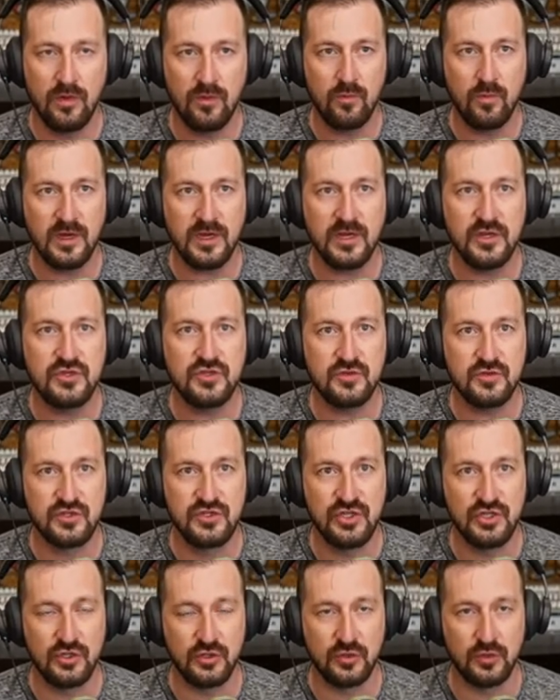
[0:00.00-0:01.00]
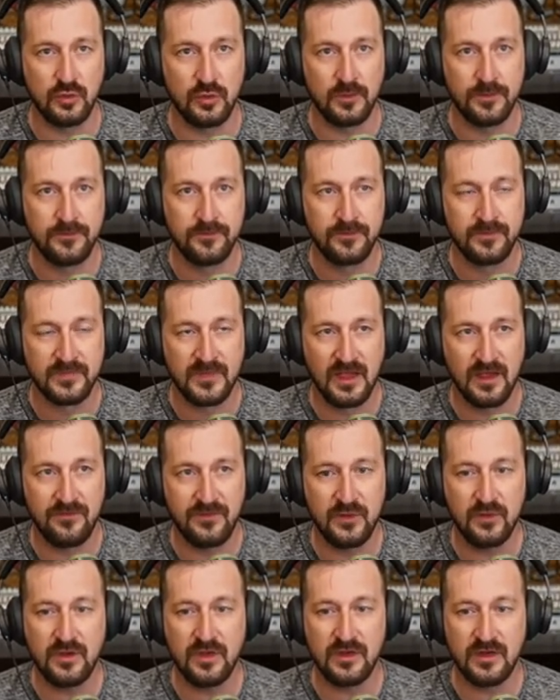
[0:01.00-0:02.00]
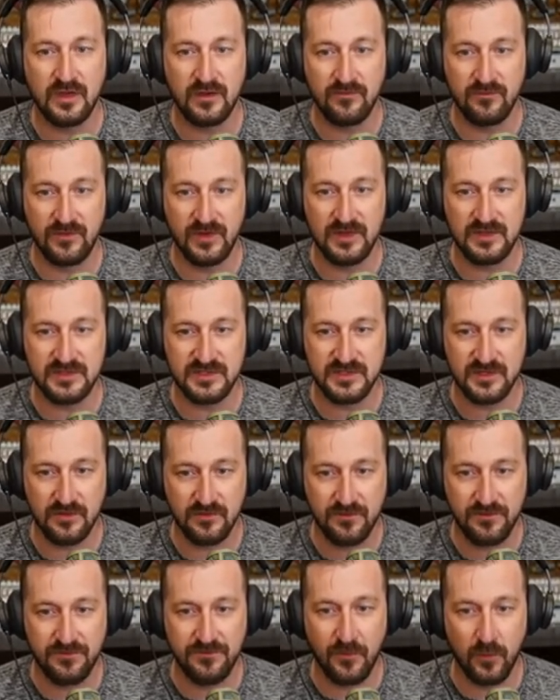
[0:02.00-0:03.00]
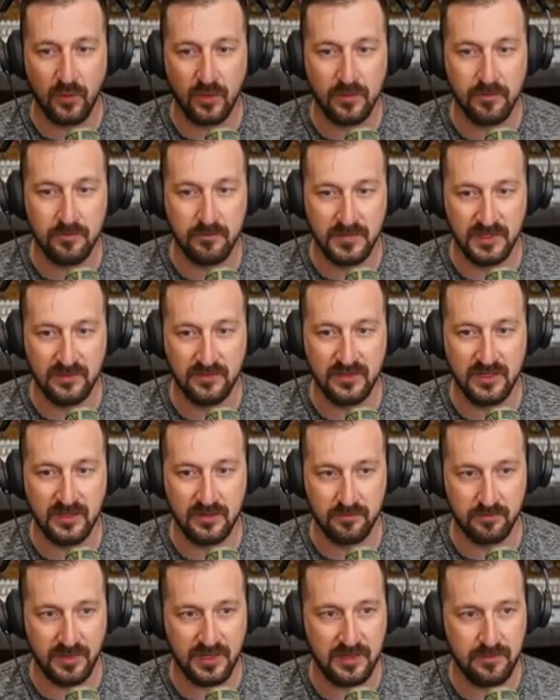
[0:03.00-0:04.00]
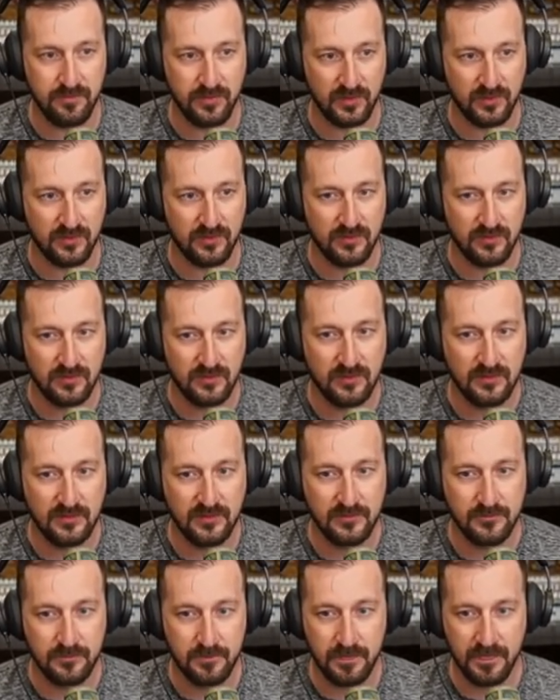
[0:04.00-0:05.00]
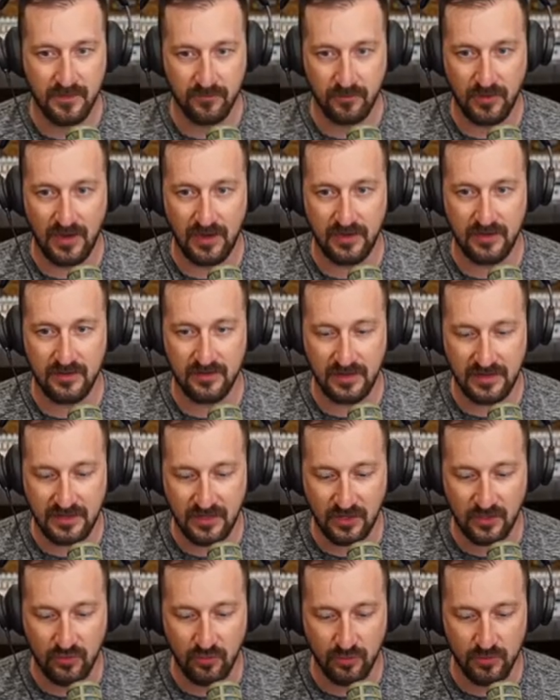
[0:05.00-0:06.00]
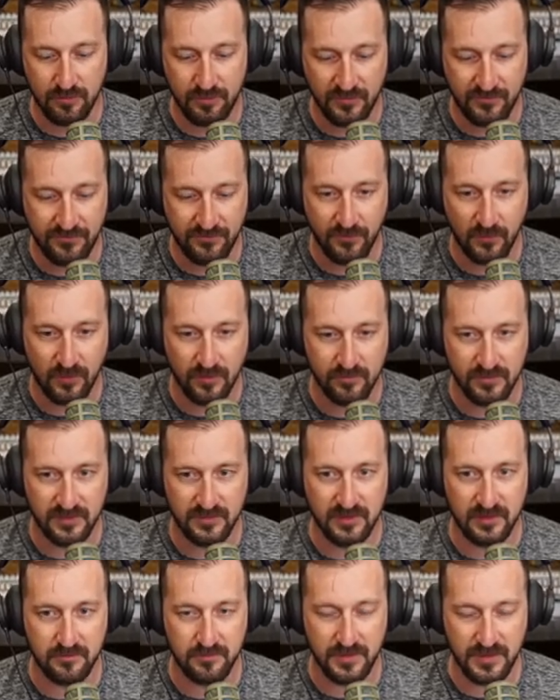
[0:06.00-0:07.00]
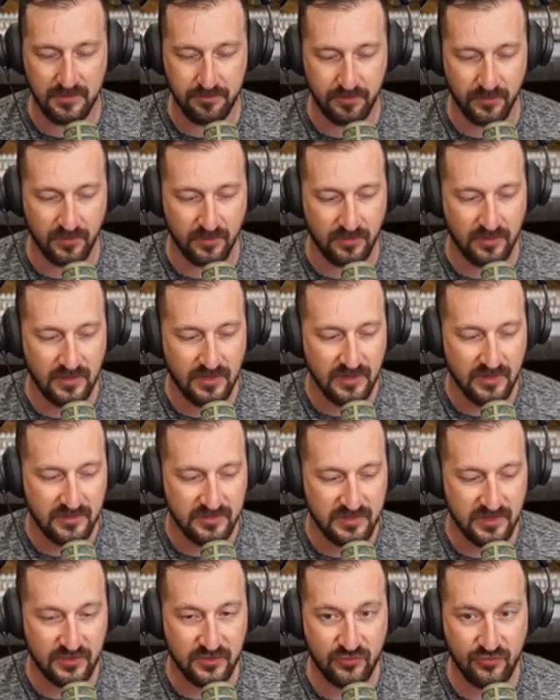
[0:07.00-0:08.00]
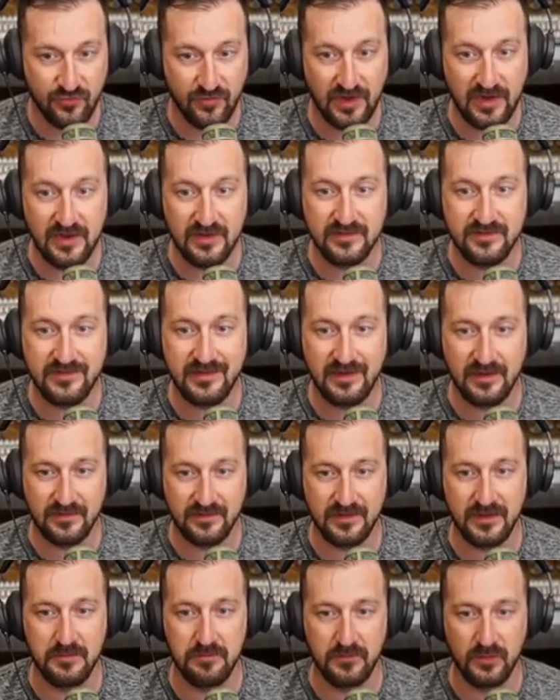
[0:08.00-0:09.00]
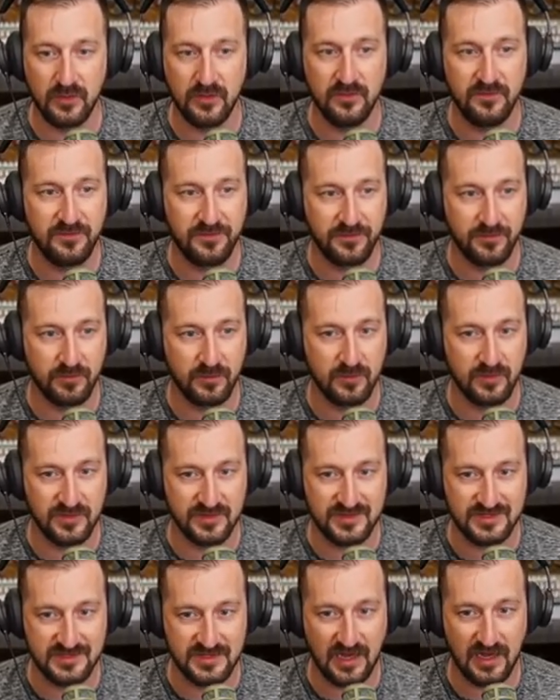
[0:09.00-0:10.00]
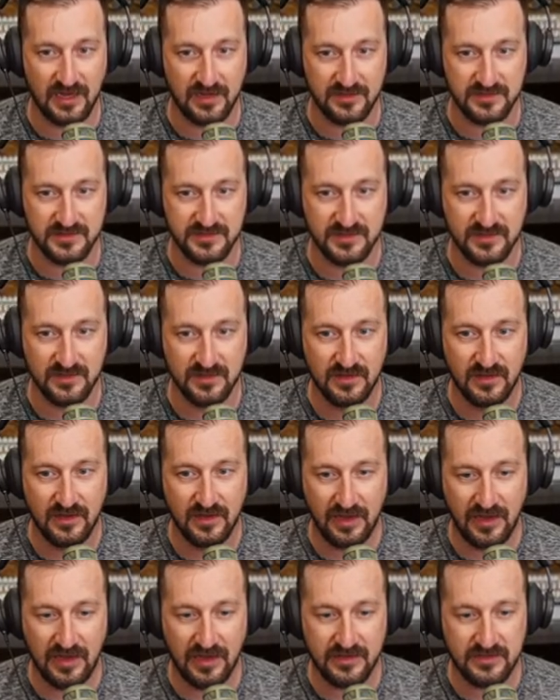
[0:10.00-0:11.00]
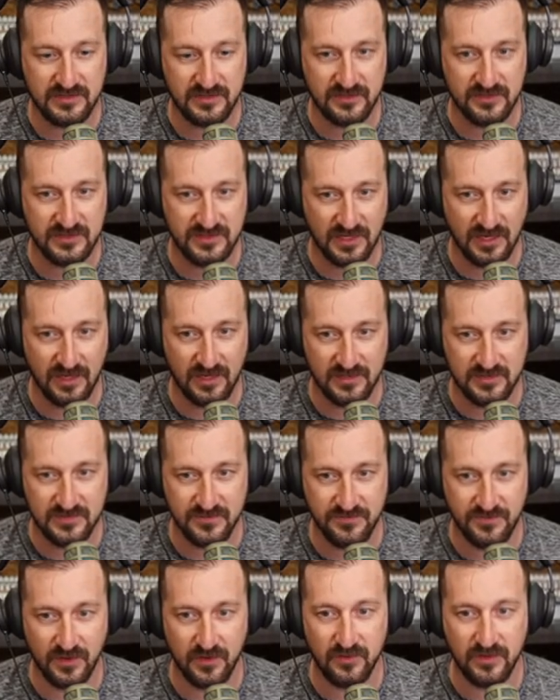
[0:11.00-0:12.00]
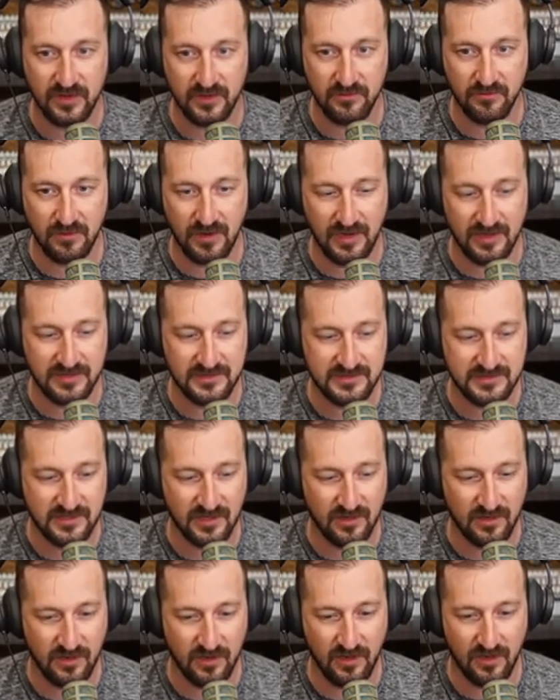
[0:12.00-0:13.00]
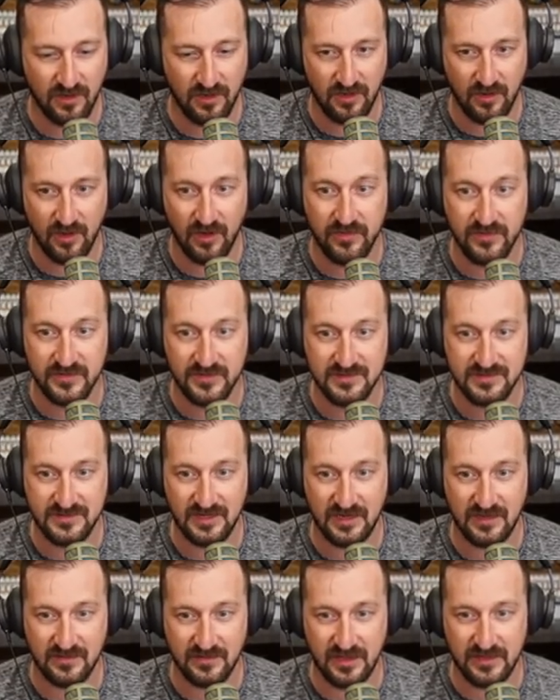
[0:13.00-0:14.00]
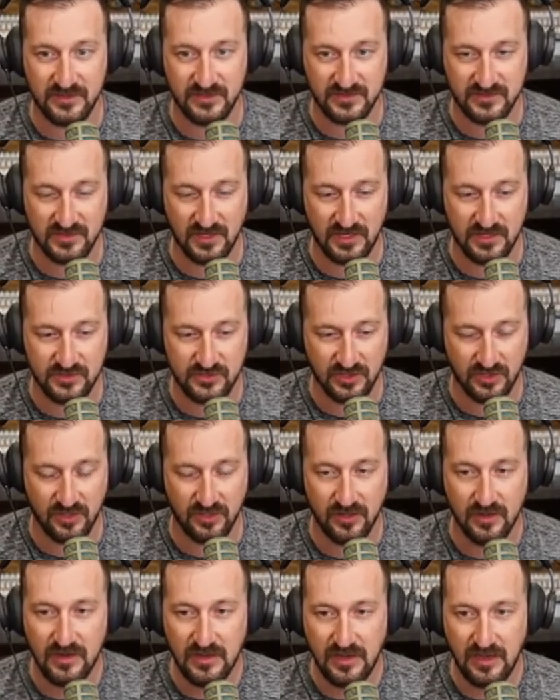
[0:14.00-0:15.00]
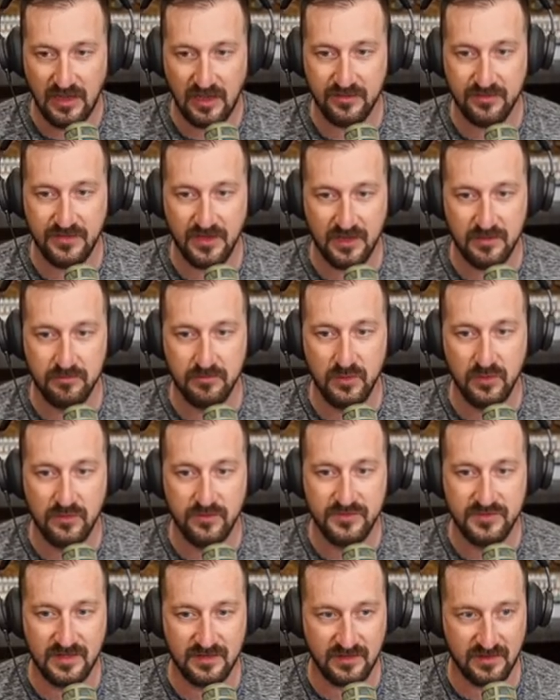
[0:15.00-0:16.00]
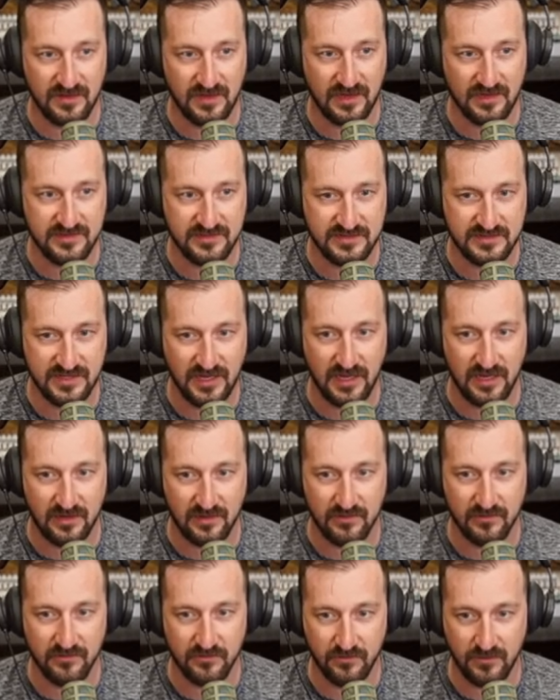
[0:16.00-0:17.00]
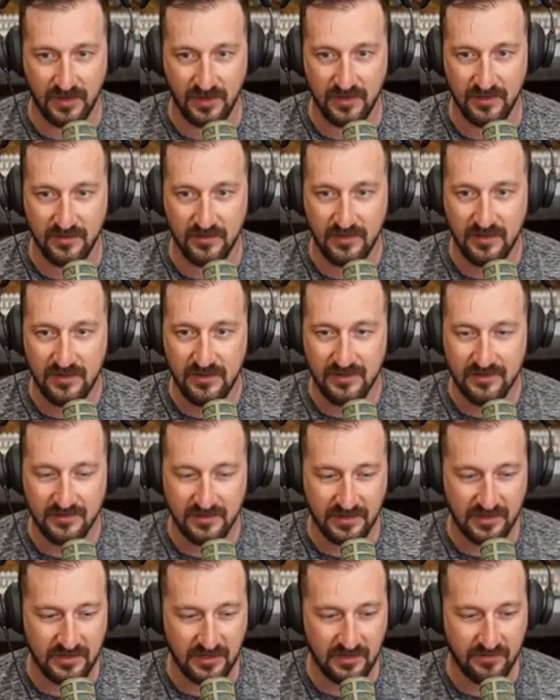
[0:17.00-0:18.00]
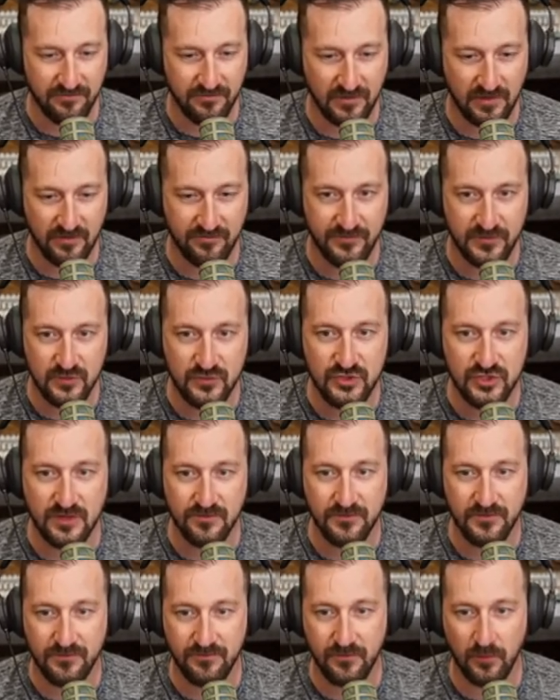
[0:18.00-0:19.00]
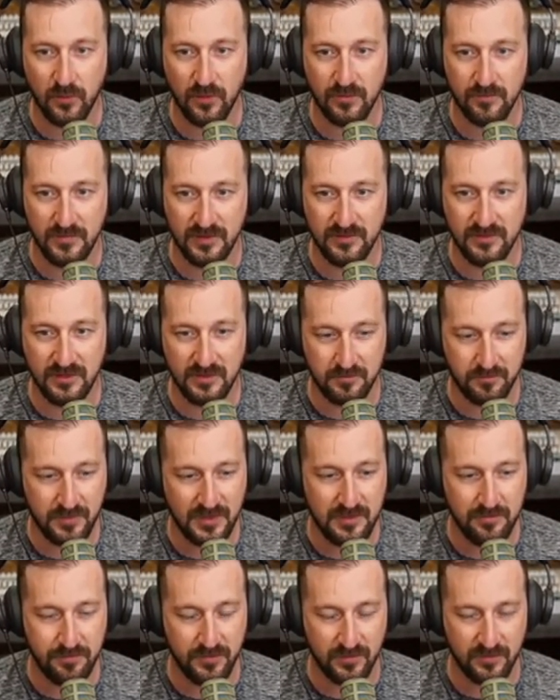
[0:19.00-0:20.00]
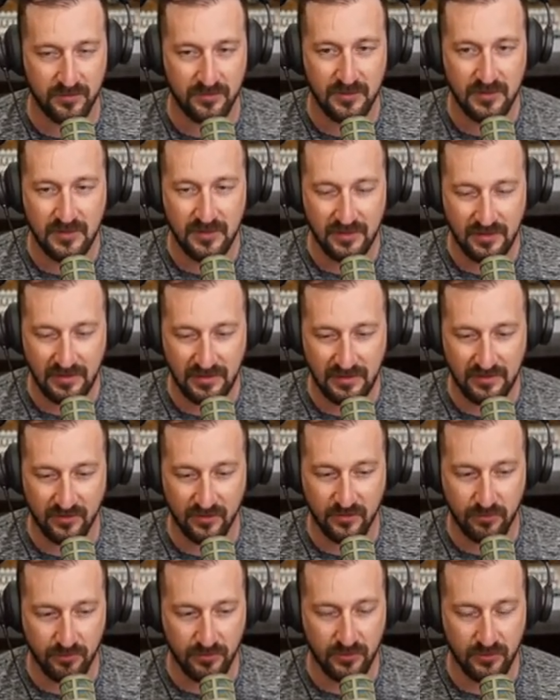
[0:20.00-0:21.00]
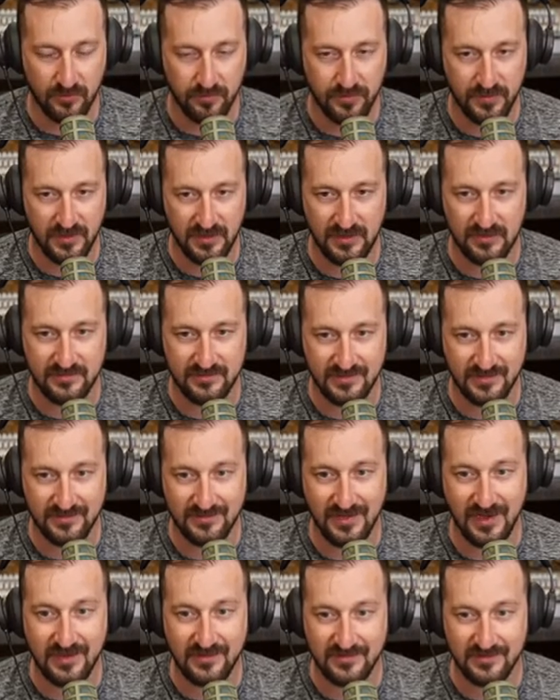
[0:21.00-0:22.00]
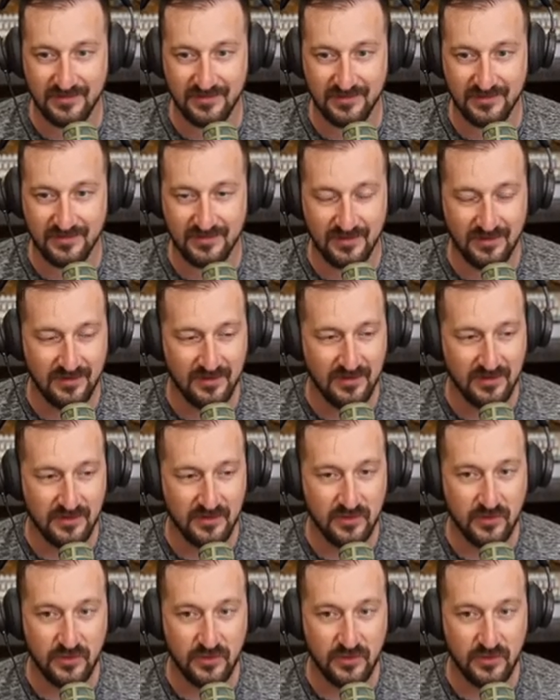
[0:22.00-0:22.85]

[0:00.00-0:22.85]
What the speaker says: could you do if you could convince 4 million people, right? Like a group of 4 million people to transiently move through the states, exercise voting rights on the state legislature, and then move to the next state, right? Like if you shift 4 million people in a group into Texas,